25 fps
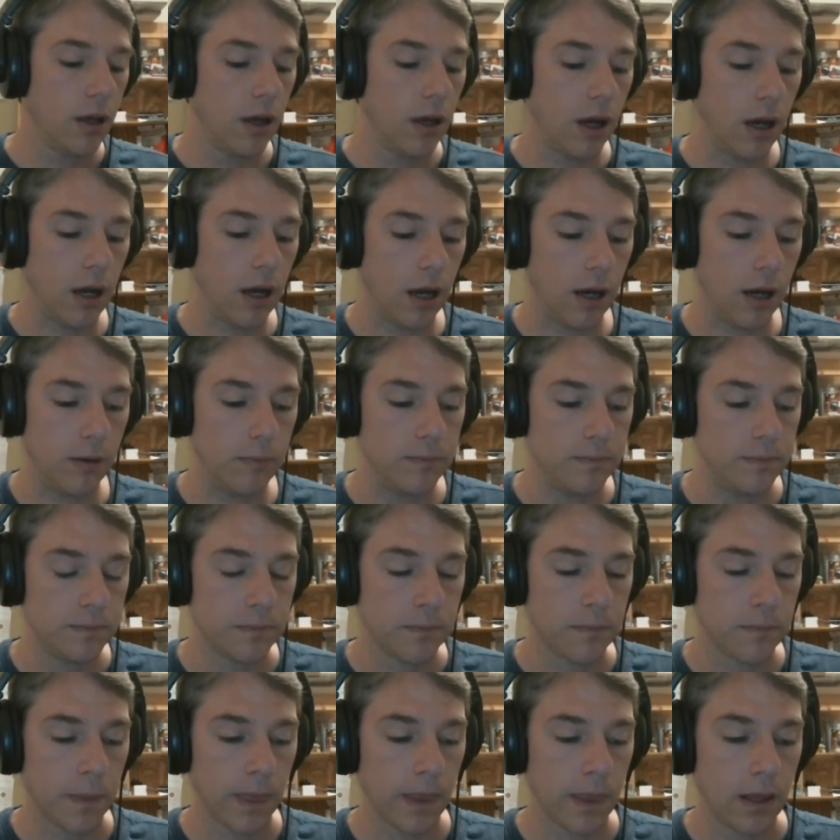
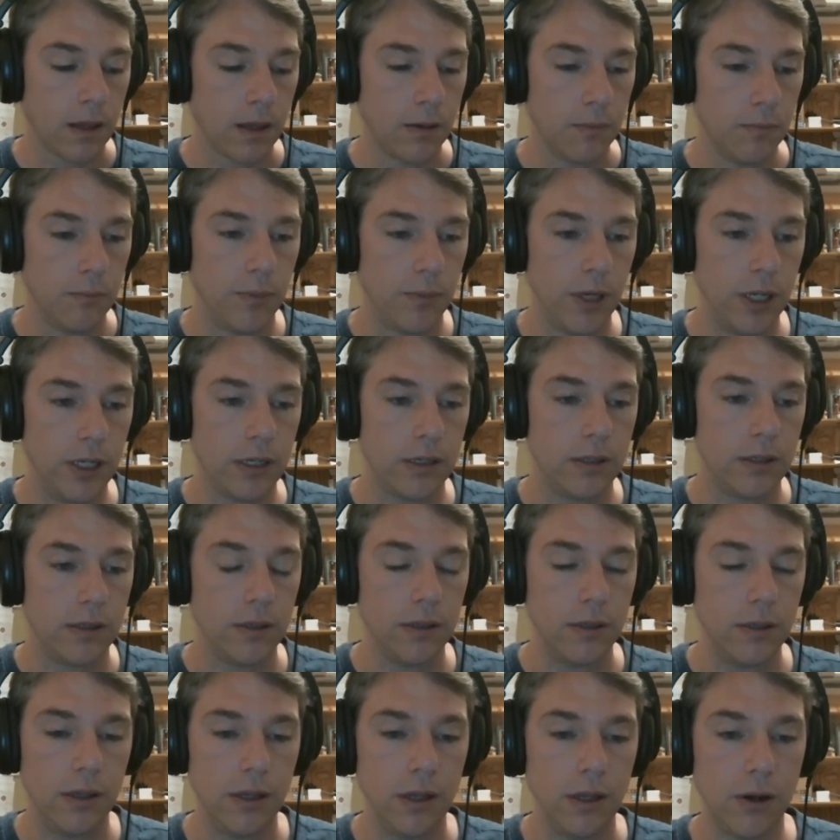But
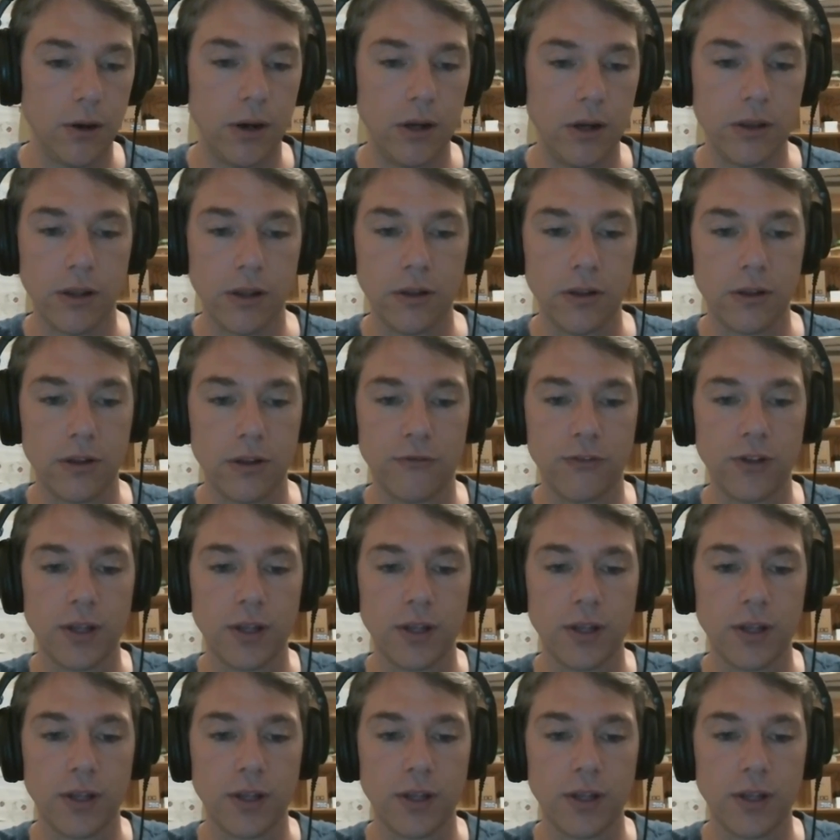the